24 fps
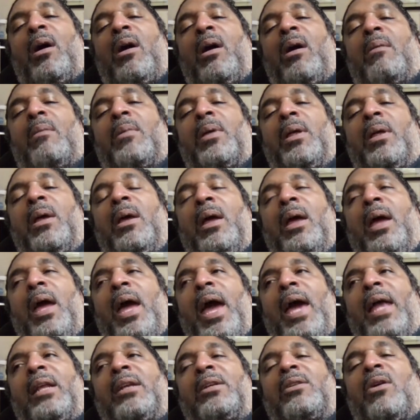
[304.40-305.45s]
up
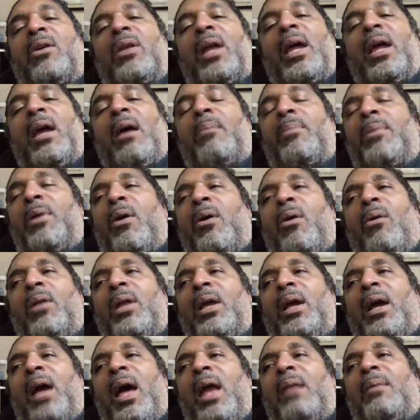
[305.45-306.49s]
and it's going to help the whole
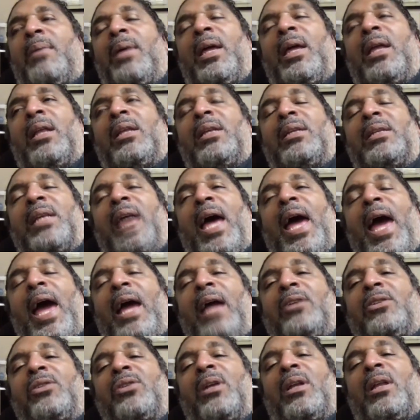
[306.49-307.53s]
economy. It is
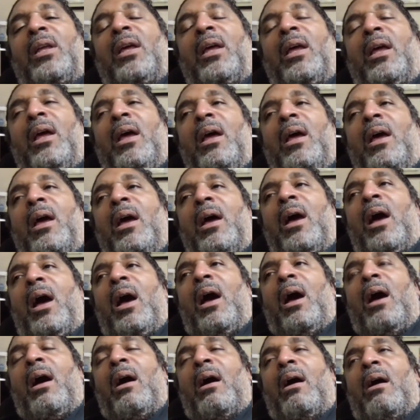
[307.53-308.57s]
actually
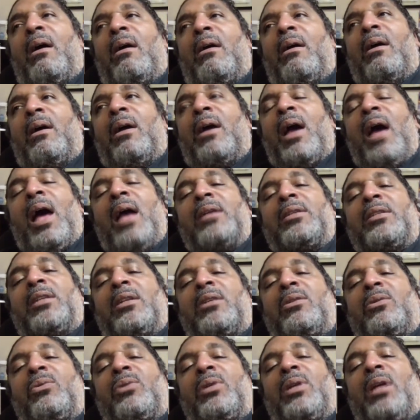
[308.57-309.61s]

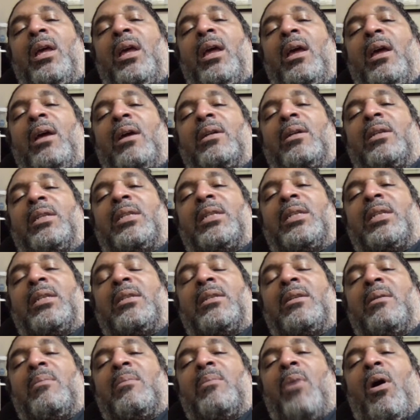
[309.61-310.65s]
constitutionally
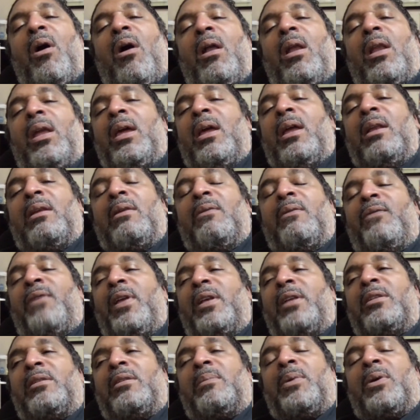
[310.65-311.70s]
inconsistent, morally
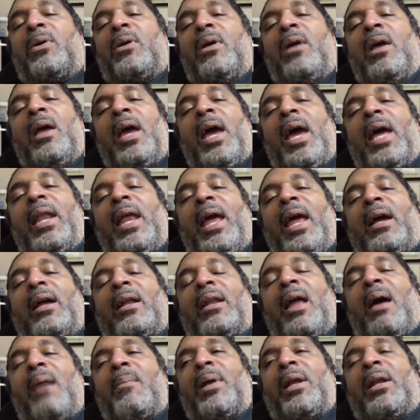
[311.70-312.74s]
indefensible, and
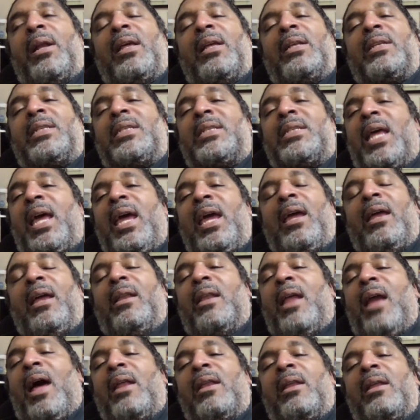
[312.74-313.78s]
economically insane
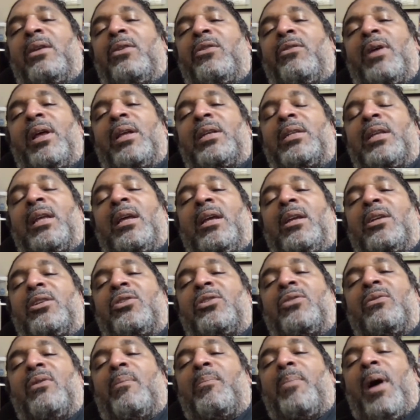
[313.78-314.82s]
not to address the
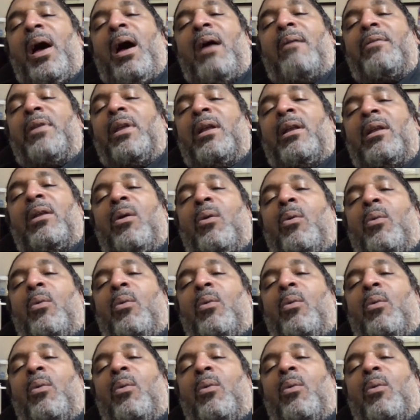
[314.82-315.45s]
issue of poverty and low